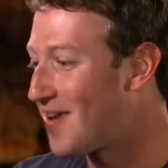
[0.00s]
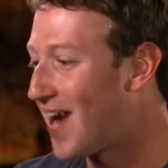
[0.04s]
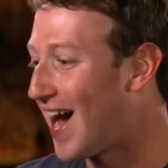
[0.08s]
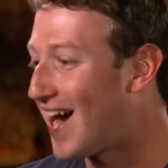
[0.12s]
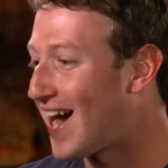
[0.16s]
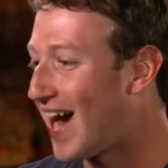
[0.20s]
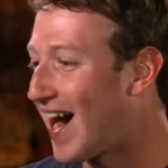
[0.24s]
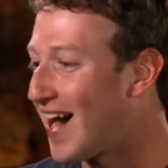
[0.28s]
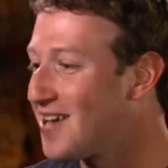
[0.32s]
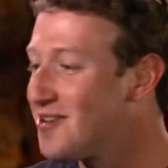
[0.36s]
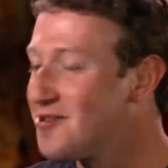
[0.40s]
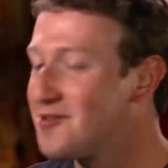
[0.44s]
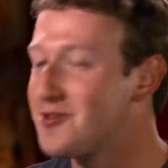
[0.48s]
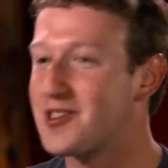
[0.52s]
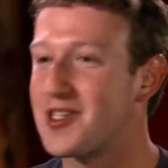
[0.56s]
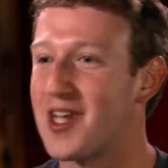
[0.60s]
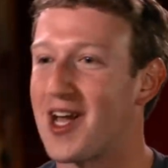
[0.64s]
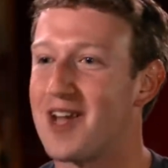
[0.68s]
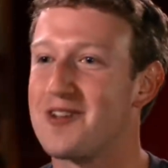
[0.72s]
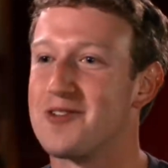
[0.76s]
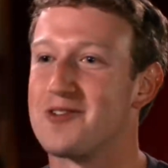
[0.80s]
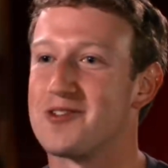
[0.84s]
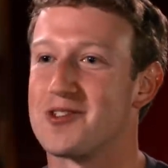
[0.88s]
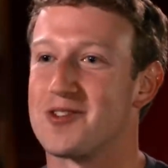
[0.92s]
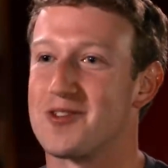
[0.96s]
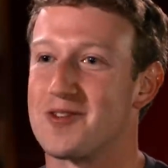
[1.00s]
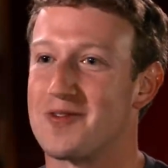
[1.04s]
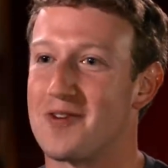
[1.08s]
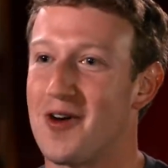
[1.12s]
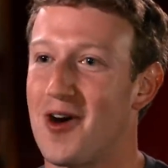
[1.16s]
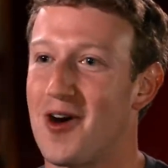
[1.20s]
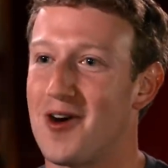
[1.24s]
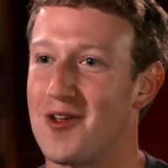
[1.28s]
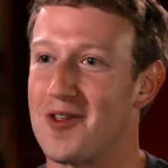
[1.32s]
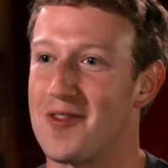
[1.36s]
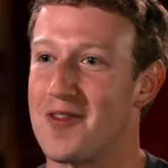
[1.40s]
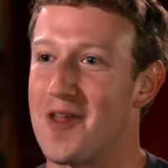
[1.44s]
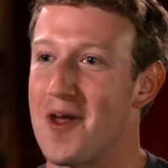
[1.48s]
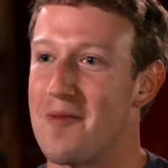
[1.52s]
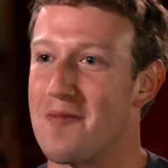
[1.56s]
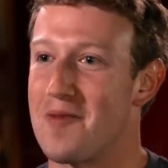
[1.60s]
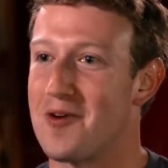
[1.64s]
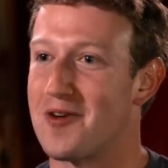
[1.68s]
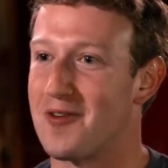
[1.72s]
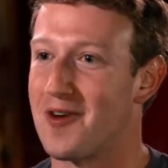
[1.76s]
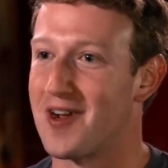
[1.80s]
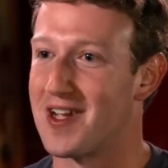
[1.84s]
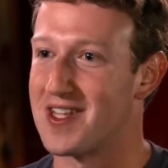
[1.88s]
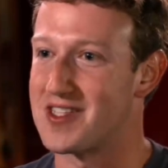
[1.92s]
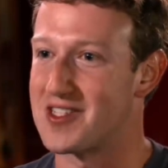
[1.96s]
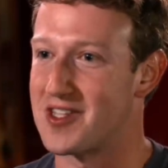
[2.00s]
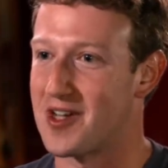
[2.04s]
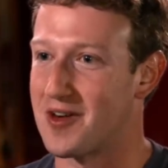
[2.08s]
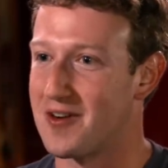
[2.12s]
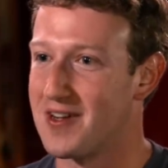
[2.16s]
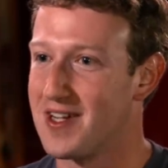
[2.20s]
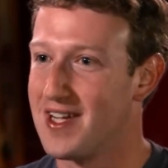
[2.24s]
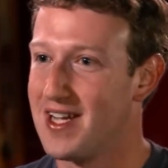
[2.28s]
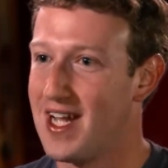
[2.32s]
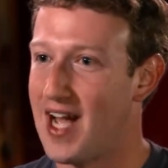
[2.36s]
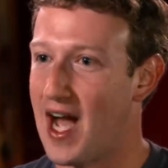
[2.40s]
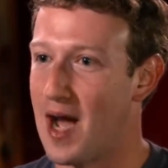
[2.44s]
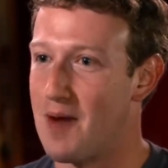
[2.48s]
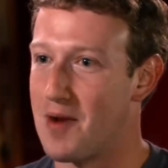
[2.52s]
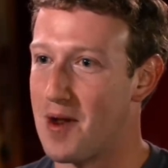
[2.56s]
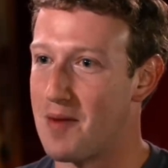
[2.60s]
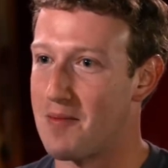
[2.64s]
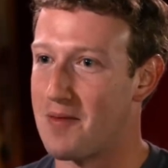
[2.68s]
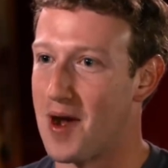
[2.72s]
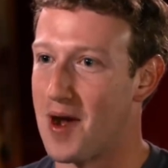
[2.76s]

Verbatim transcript: I mean, I, I, use I use all of them, right? So I mean,